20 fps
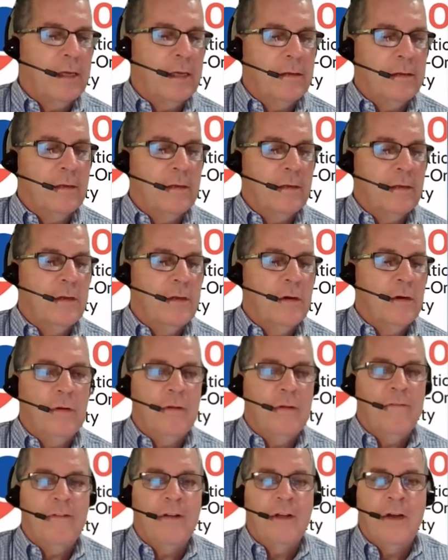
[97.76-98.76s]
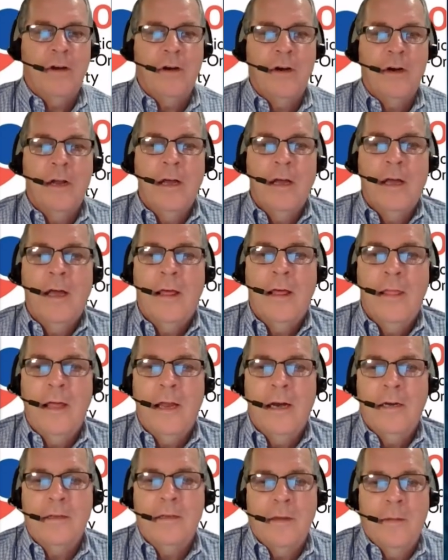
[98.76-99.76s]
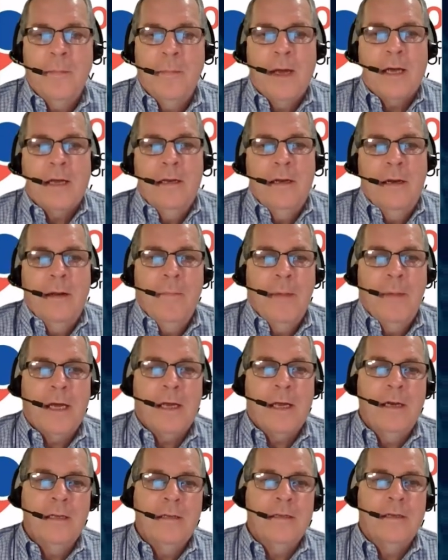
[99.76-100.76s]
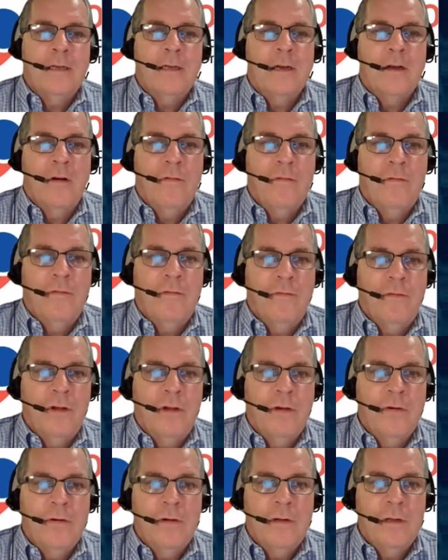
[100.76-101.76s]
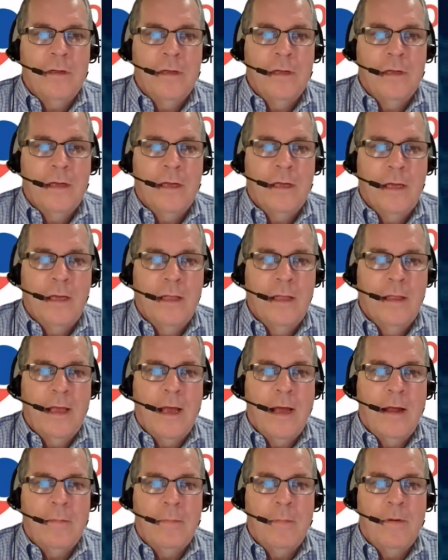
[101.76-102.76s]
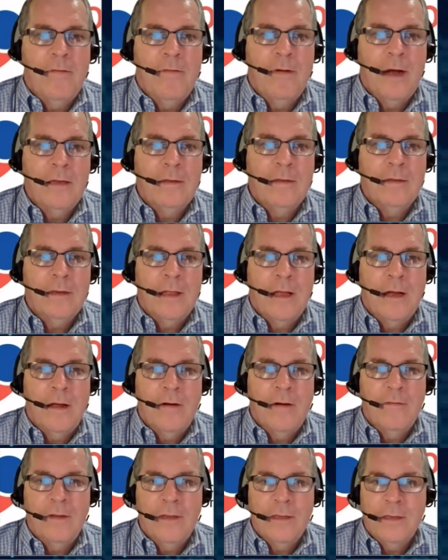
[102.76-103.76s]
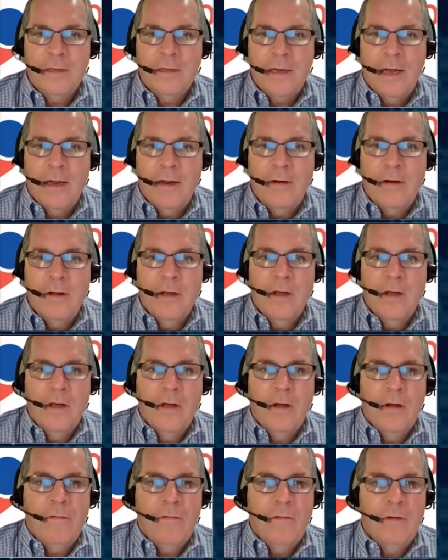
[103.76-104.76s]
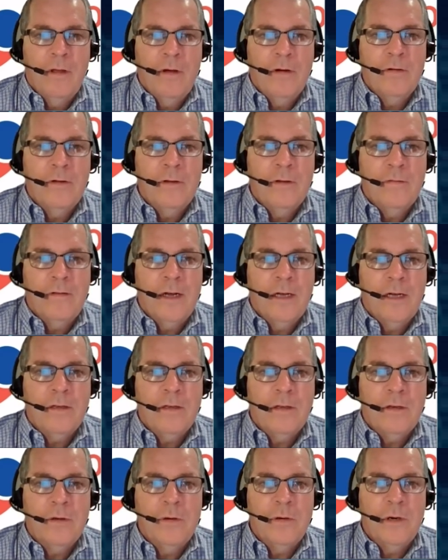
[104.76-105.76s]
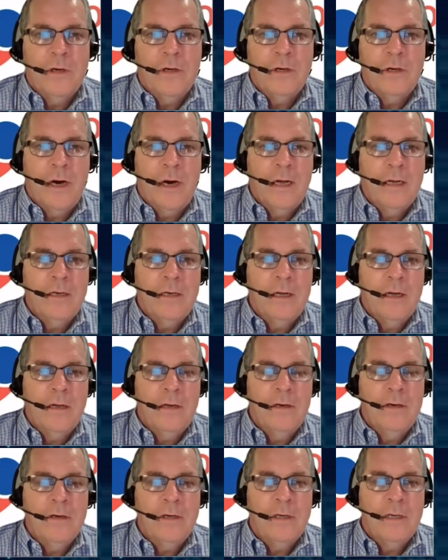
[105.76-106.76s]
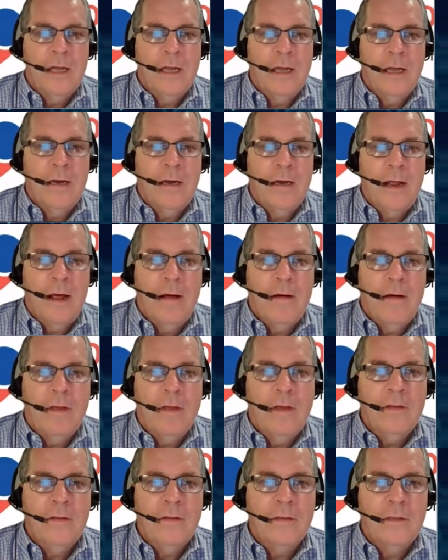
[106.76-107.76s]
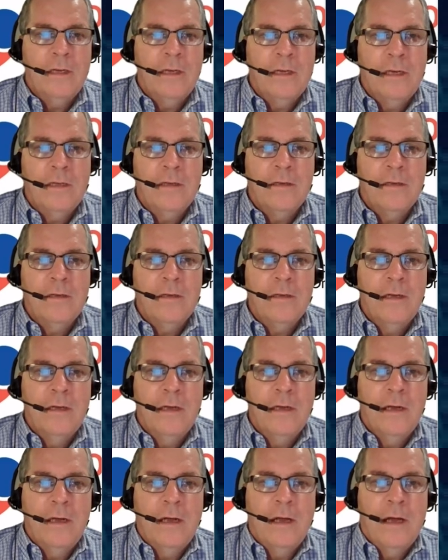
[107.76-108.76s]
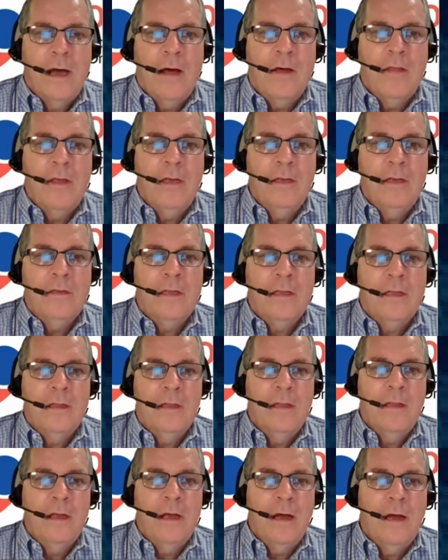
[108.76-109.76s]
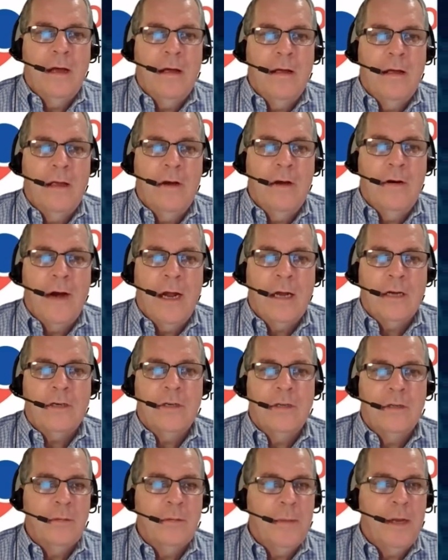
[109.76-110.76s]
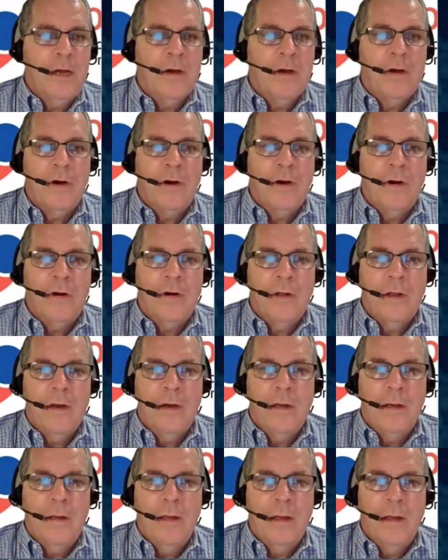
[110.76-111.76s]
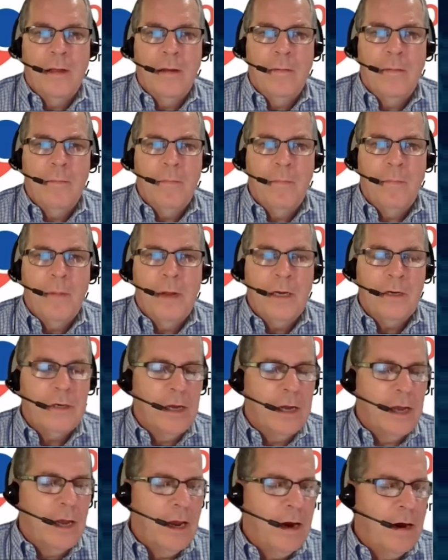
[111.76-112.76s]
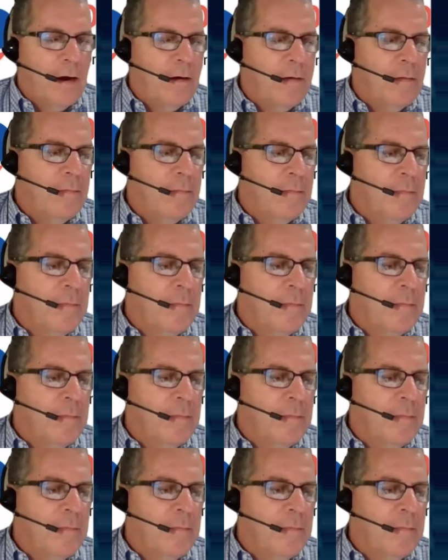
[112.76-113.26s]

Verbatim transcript: I guess it's the only figure that is a mecha- mechanistic overview. And that provides a lot of insight for those of us who are trying to understand how these things, how these uh, interactions may occur in, a, in patient care.